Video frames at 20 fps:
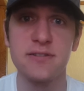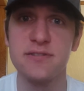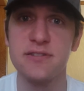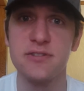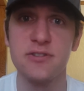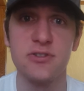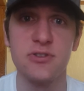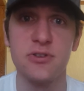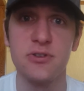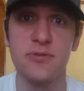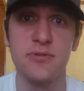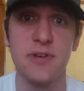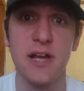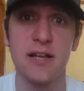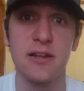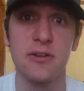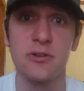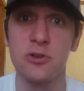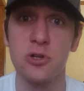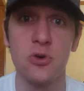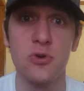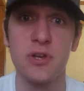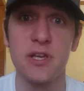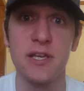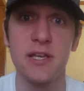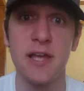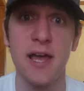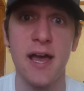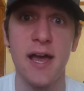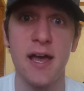to the fact that
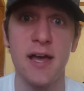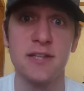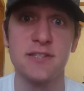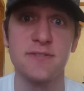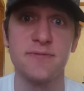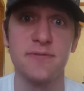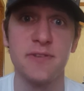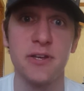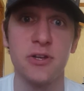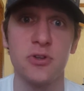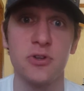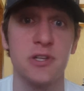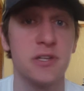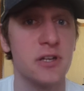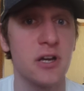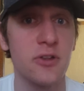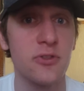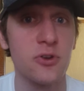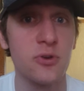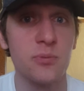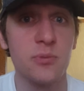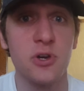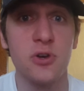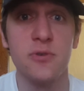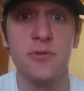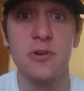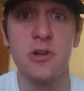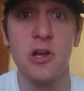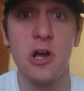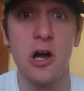Loki has failed in other
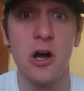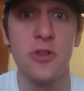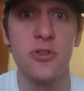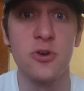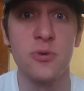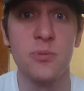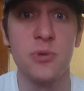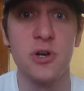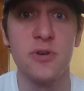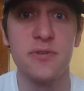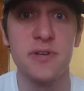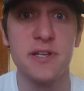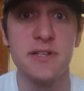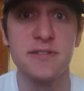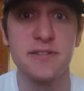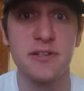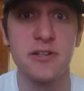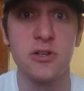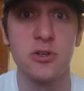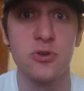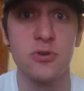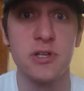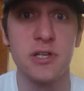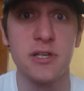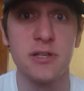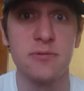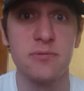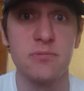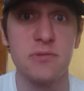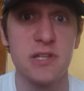movies,
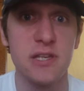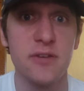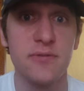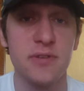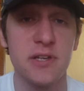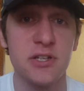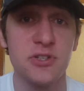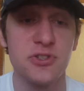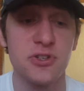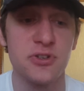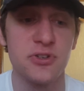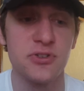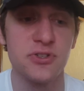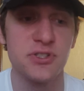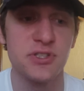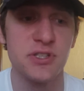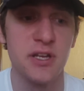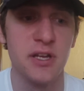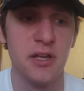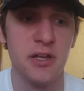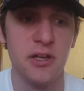including the Avengers.